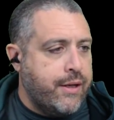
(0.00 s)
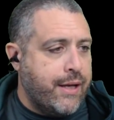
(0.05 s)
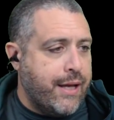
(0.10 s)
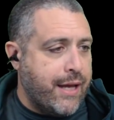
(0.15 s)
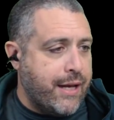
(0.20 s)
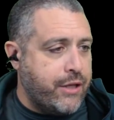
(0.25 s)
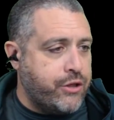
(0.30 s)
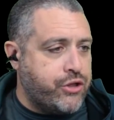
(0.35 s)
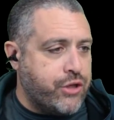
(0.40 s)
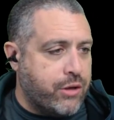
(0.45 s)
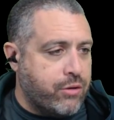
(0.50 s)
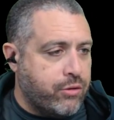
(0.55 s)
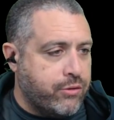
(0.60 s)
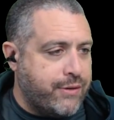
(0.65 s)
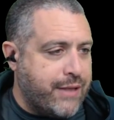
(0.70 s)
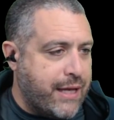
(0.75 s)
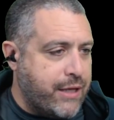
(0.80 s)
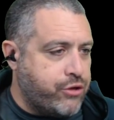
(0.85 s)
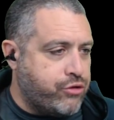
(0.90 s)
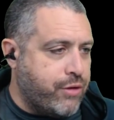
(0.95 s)
Any general
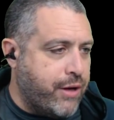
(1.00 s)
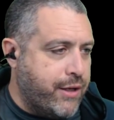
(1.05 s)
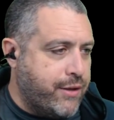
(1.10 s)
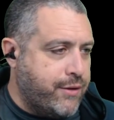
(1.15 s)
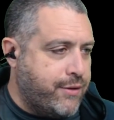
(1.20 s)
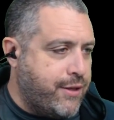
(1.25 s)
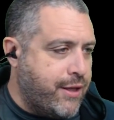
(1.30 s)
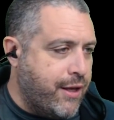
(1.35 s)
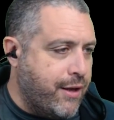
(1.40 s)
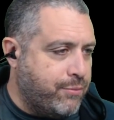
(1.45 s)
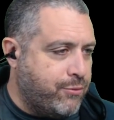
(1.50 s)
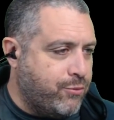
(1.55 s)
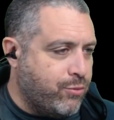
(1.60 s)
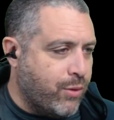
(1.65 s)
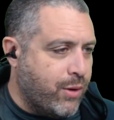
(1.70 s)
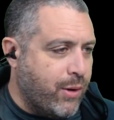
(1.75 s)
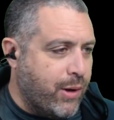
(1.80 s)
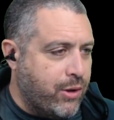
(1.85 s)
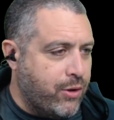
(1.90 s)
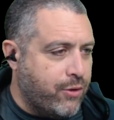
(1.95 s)
day trading tips? What
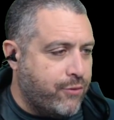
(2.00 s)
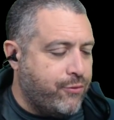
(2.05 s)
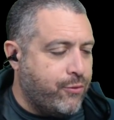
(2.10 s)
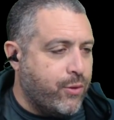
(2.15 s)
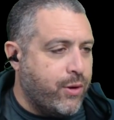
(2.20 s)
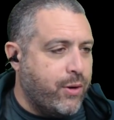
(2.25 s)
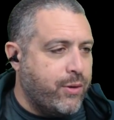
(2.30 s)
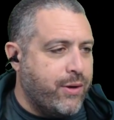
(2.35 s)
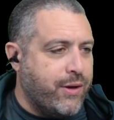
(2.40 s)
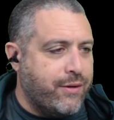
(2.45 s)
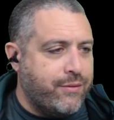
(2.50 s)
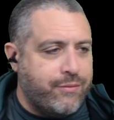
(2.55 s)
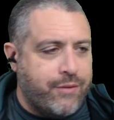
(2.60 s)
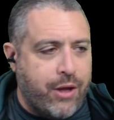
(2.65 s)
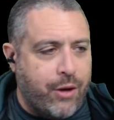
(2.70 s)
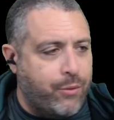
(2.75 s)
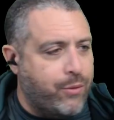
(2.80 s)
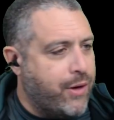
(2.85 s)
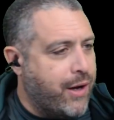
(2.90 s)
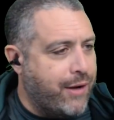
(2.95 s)
do I look for?
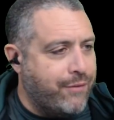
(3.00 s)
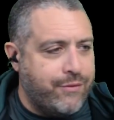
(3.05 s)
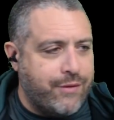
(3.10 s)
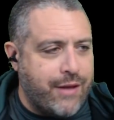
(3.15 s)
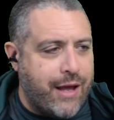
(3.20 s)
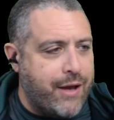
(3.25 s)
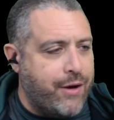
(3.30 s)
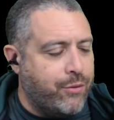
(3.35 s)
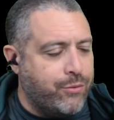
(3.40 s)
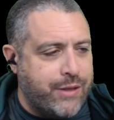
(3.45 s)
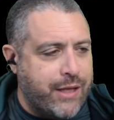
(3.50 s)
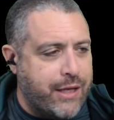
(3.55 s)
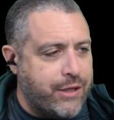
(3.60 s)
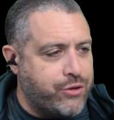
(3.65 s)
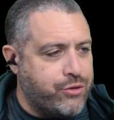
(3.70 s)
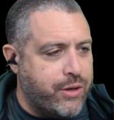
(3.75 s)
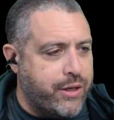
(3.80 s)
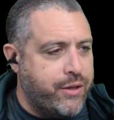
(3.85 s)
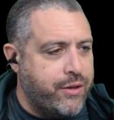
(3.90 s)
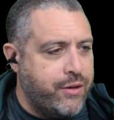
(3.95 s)
No, I don't day
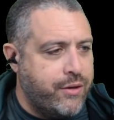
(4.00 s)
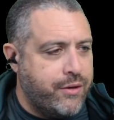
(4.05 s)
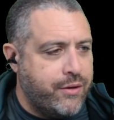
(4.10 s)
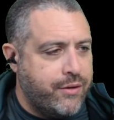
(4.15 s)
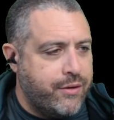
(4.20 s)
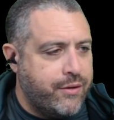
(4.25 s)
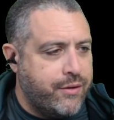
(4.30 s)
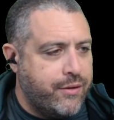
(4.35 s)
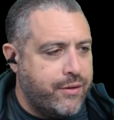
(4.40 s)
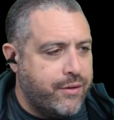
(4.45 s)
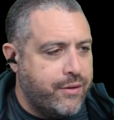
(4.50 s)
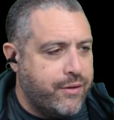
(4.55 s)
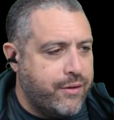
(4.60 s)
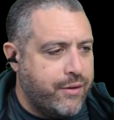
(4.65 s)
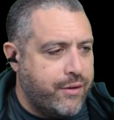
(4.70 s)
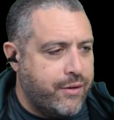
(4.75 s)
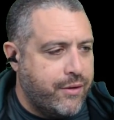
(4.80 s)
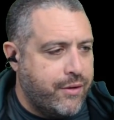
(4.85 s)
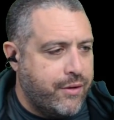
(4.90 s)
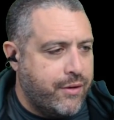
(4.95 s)
trade.
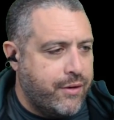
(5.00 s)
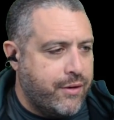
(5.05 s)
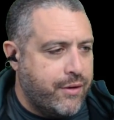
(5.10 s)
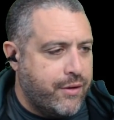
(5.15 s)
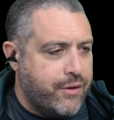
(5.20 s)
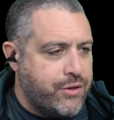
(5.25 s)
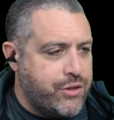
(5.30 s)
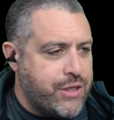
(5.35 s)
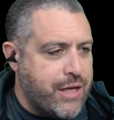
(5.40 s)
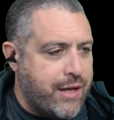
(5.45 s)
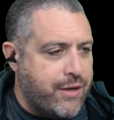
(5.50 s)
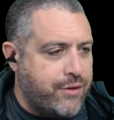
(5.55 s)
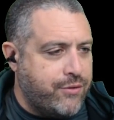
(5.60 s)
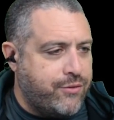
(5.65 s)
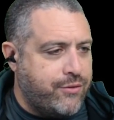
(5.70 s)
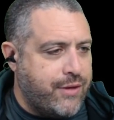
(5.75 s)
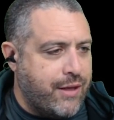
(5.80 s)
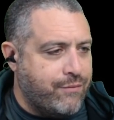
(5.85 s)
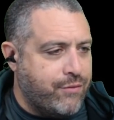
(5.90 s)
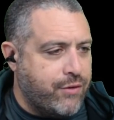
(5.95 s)
Chad is
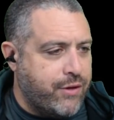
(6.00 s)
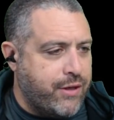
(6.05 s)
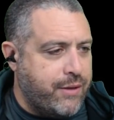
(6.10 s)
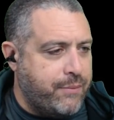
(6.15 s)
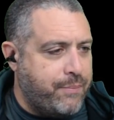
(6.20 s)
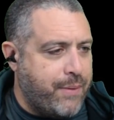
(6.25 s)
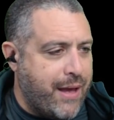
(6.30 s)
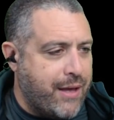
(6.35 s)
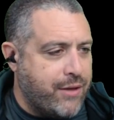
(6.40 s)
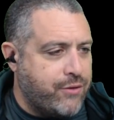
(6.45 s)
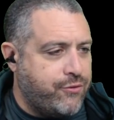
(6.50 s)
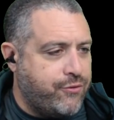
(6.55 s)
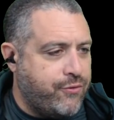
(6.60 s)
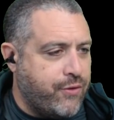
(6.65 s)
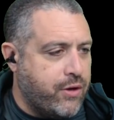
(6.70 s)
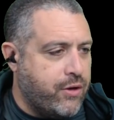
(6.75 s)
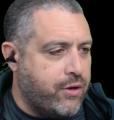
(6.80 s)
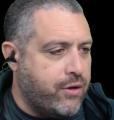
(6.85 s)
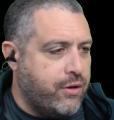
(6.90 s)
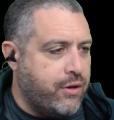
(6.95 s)
Denver D pass
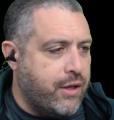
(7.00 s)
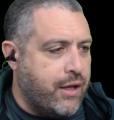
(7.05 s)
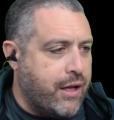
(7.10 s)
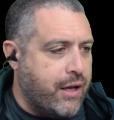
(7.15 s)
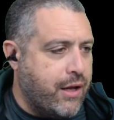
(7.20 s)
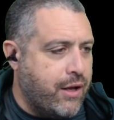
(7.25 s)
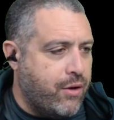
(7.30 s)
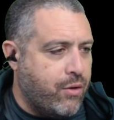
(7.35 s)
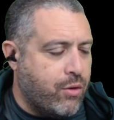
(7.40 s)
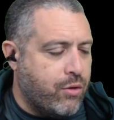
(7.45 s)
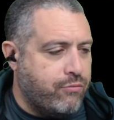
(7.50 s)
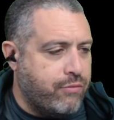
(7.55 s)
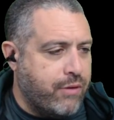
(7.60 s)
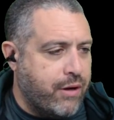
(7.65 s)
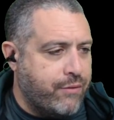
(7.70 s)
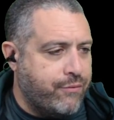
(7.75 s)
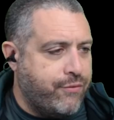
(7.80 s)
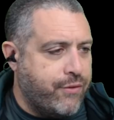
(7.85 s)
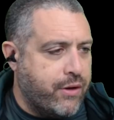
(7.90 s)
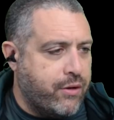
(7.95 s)
funnel or
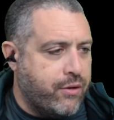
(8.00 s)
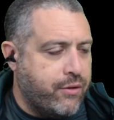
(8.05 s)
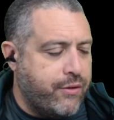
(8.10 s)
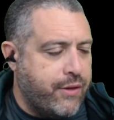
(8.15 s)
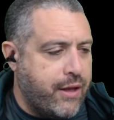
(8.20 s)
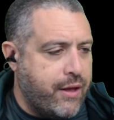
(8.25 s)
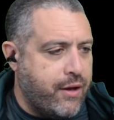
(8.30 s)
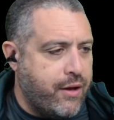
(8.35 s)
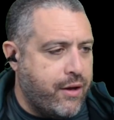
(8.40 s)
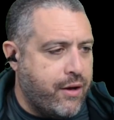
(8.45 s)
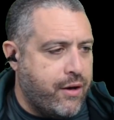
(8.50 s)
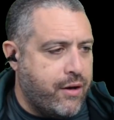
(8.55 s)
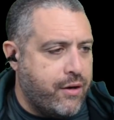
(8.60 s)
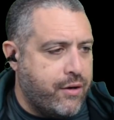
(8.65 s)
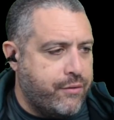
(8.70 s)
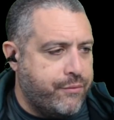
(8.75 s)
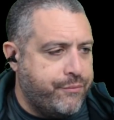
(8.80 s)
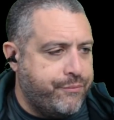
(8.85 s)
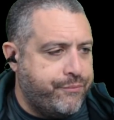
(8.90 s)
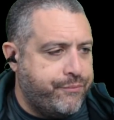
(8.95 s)
run funnel.
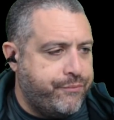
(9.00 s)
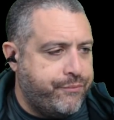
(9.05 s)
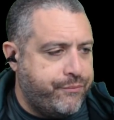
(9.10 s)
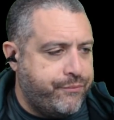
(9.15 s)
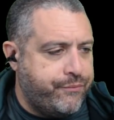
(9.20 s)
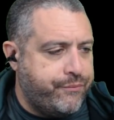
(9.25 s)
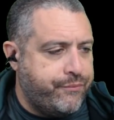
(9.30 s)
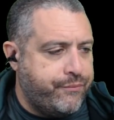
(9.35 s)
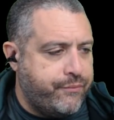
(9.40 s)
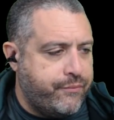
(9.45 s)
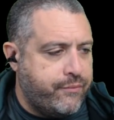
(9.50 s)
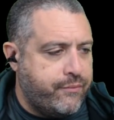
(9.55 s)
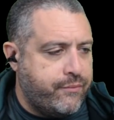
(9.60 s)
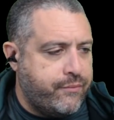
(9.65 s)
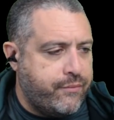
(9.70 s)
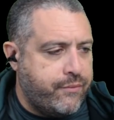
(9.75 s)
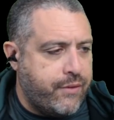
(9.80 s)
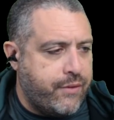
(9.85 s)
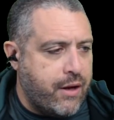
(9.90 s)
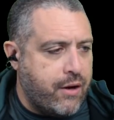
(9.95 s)
They're
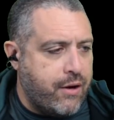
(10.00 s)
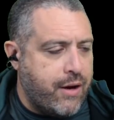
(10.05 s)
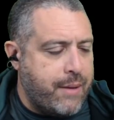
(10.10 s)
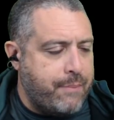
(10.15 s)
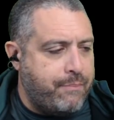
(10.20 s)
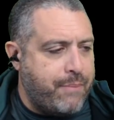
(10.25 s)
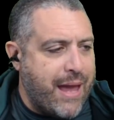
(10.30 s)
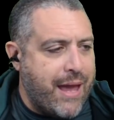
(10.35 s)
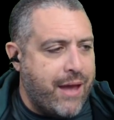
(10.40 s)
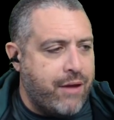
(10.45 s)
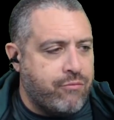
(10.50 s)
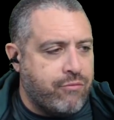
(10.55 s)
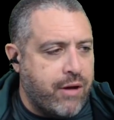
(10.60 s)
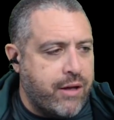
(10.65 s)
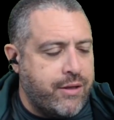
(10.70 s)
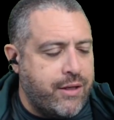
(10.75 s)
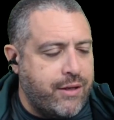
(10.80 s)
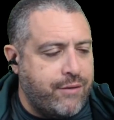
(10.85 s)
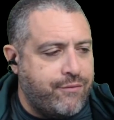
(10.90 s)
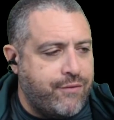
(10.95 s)
a bad
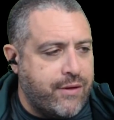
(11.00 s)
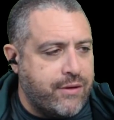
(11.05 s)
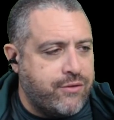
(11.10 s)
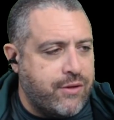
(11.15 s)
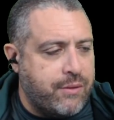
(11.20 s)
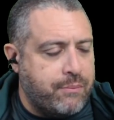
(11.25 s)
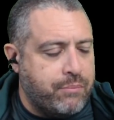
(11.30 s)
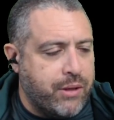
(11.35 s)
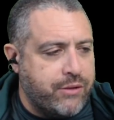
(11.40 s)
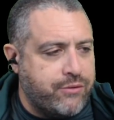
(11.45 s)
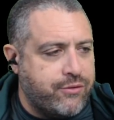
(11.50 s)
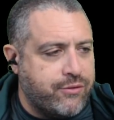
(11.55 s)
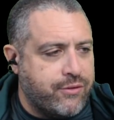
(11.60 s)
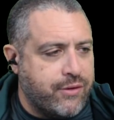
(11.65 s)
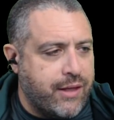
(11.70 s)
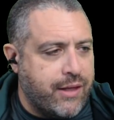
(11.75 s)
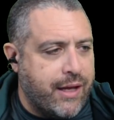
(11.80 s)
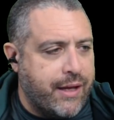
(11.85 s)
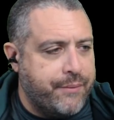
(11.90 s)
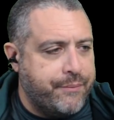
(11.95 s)
run defense that blitzes a
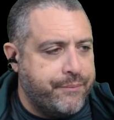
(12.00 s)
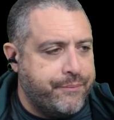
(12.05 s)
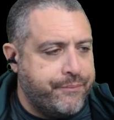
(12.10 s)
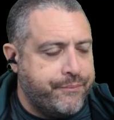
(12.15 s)
lot